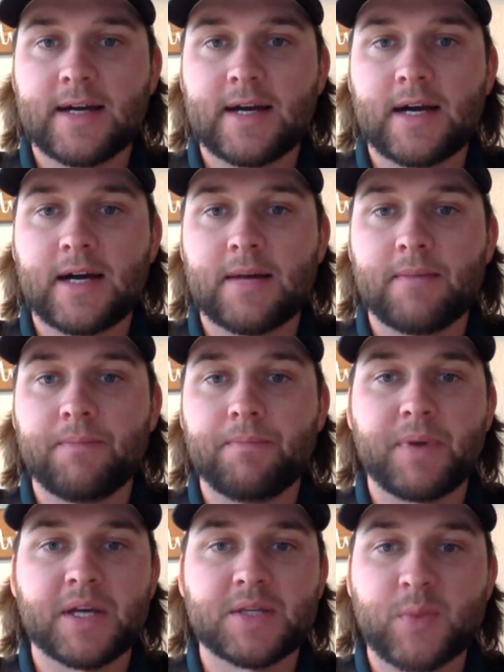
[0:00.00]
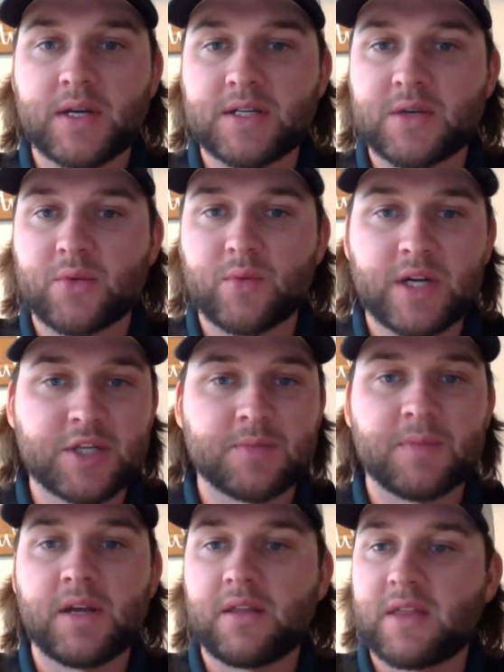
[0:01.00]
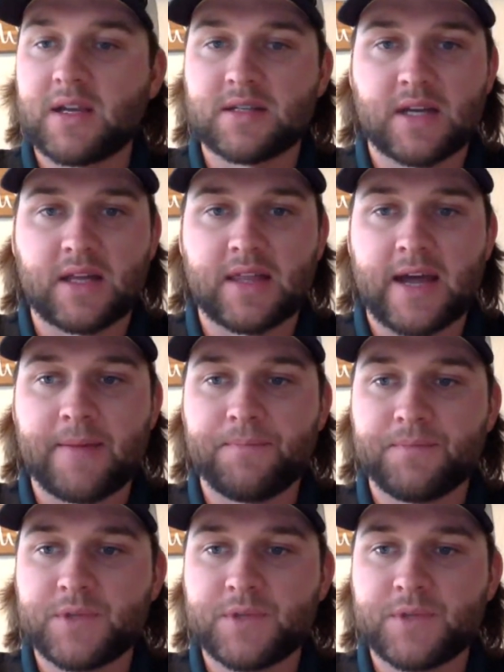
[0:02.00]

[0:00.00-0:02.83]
best ways to reach me, things like that.